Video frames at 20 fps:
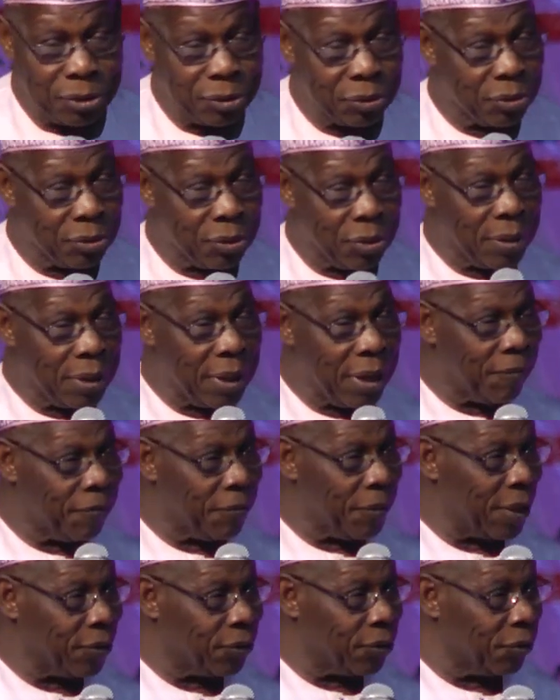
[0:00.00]
to run the
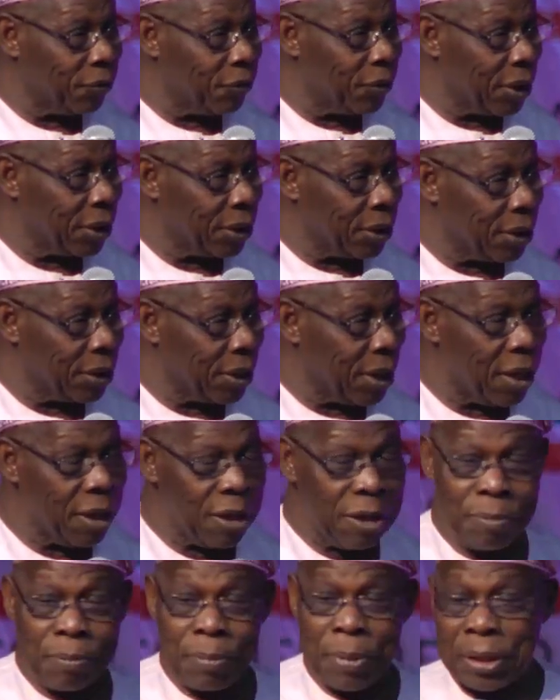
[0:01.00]
affairs of Nigeria,
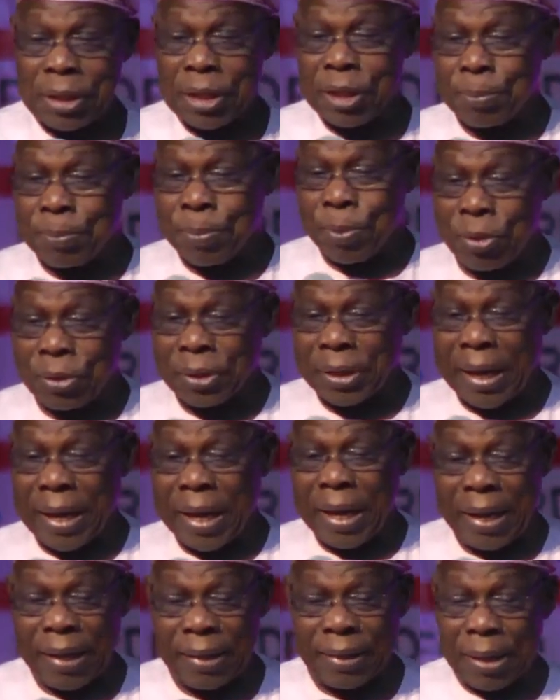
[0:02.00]
but he brought
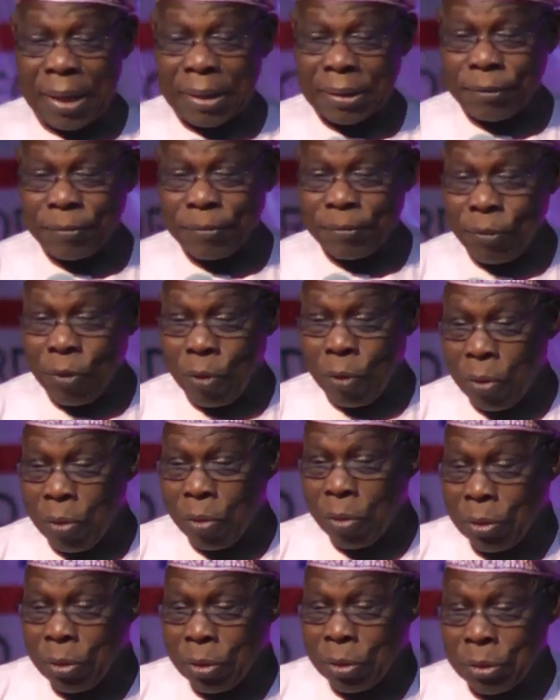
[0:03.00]
K34
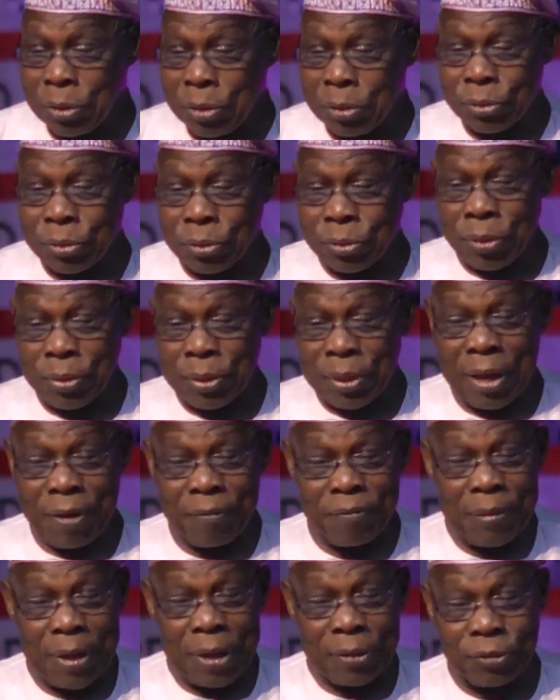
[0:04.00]
to run the
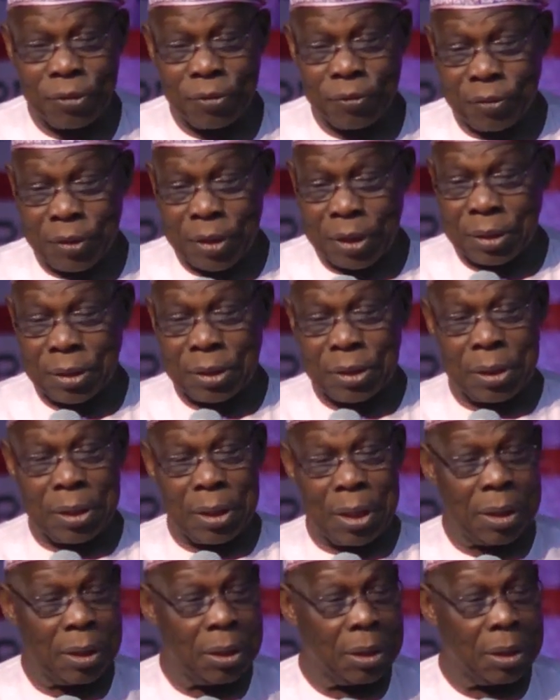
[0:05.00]
affairs of Nigeria.